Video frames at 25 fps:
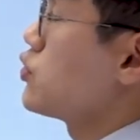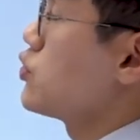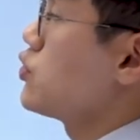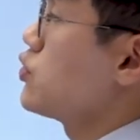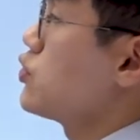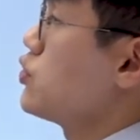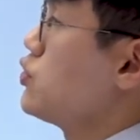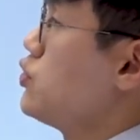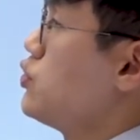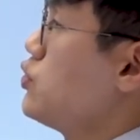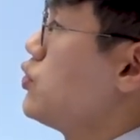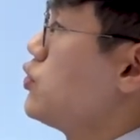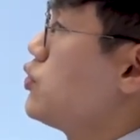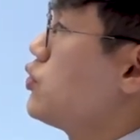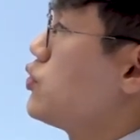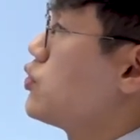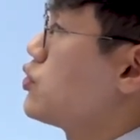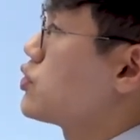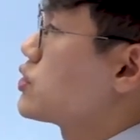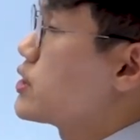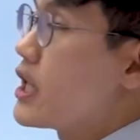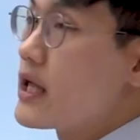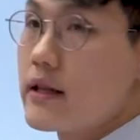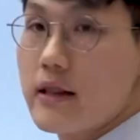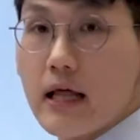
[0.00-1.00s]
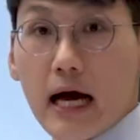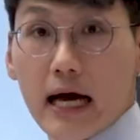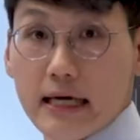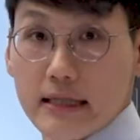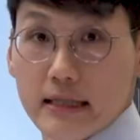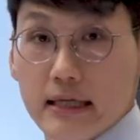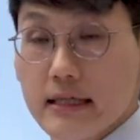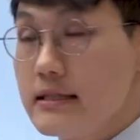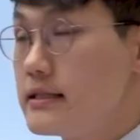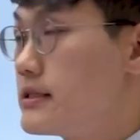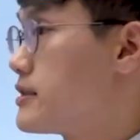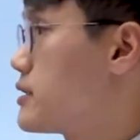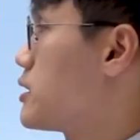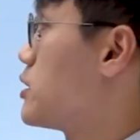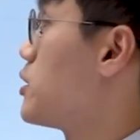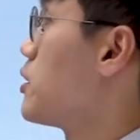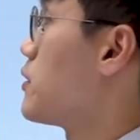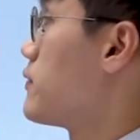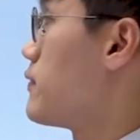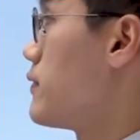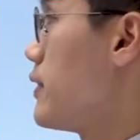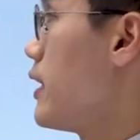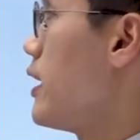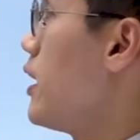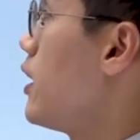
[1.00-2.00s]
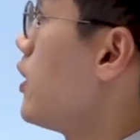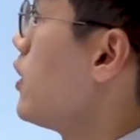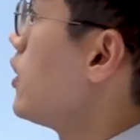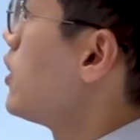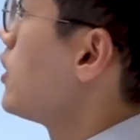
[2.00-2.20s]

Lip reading: use that identity over there.